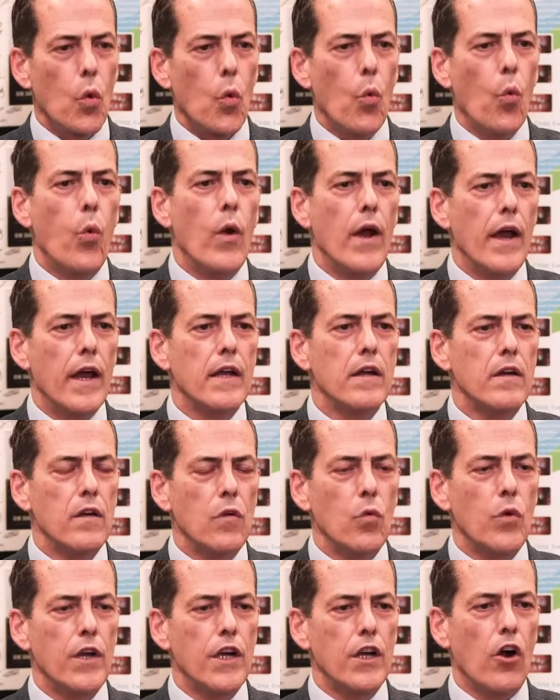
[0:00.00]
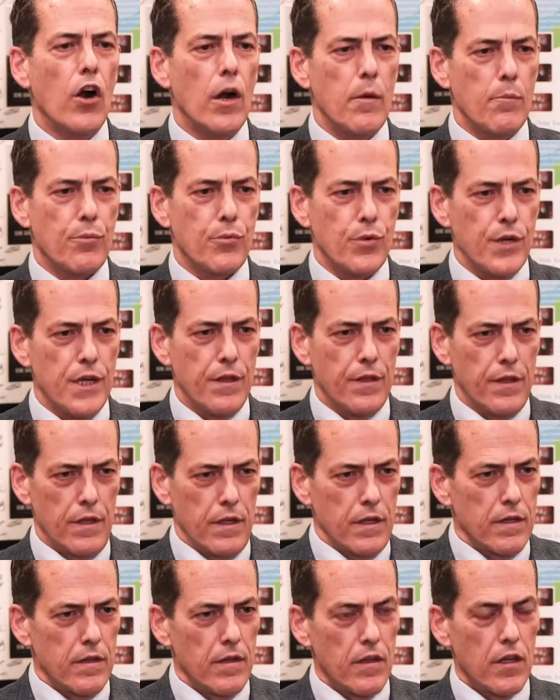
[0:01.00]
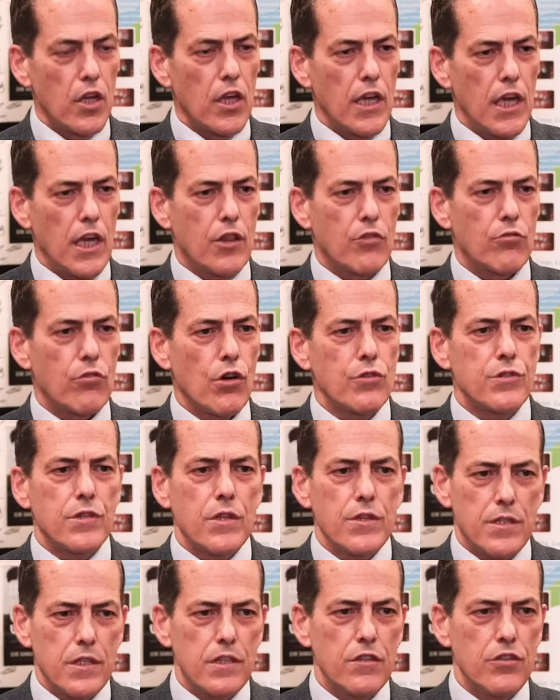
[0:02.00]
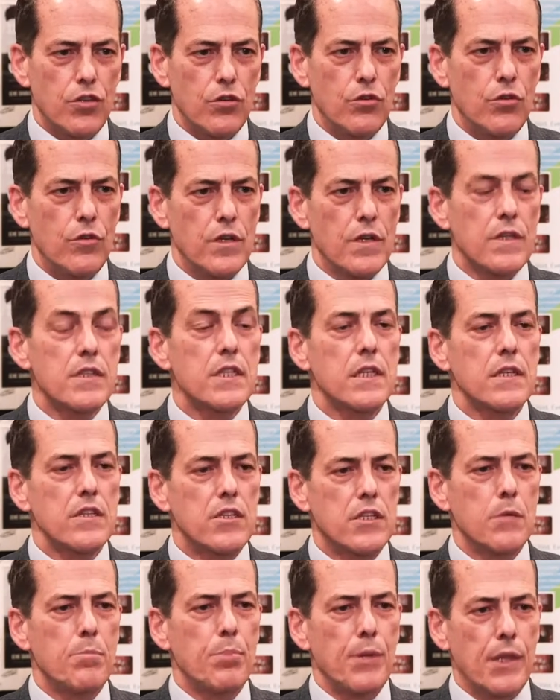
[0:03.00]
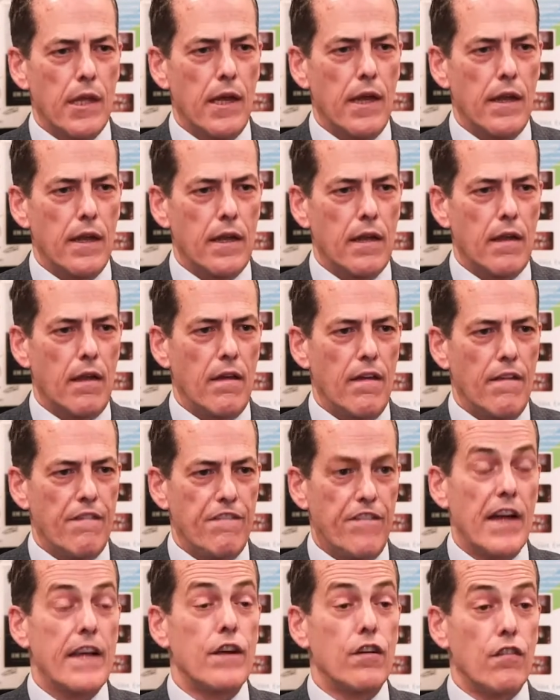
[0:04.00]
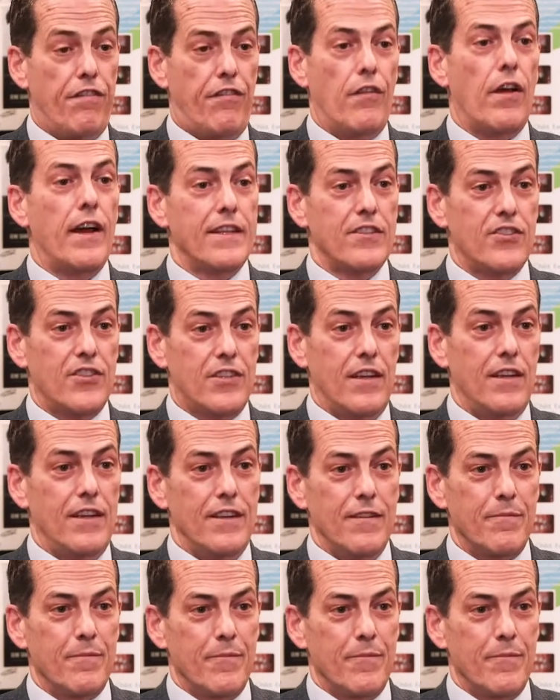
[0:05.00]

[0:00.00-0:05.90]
When we aren't breathing, it throws us into this sympathetic fight or flight state.